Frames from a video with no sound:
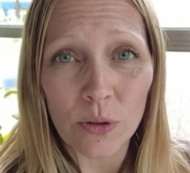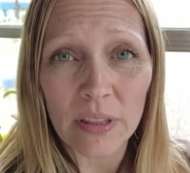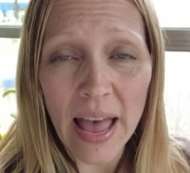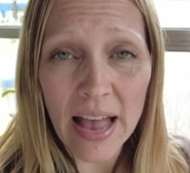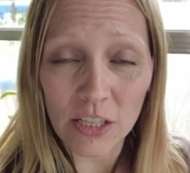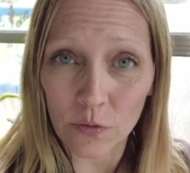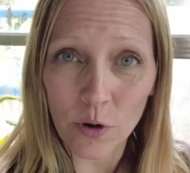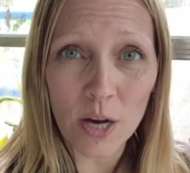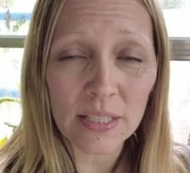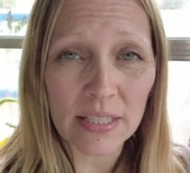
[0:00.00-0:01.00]
Your last
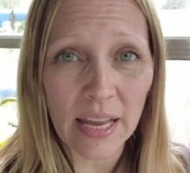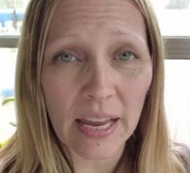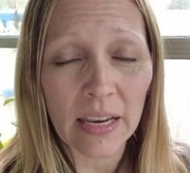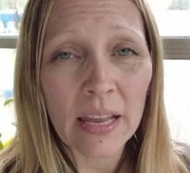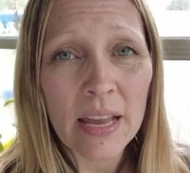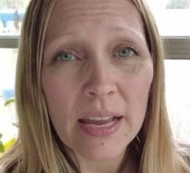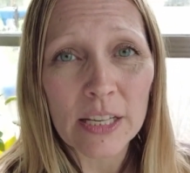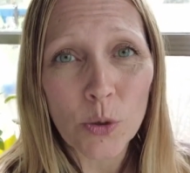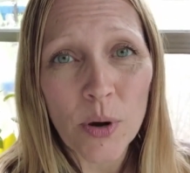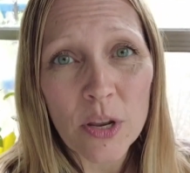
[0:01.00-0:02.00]
frost date
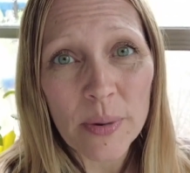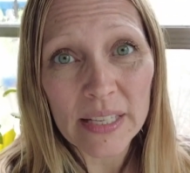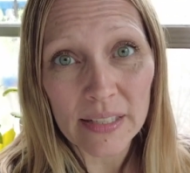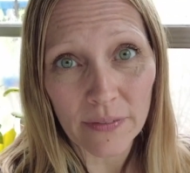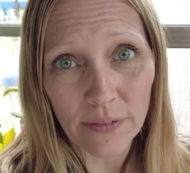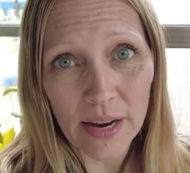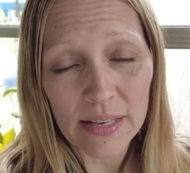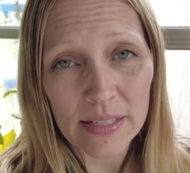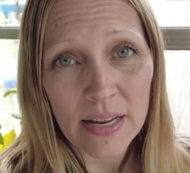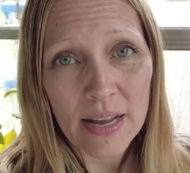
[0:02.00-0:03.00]
is going to be different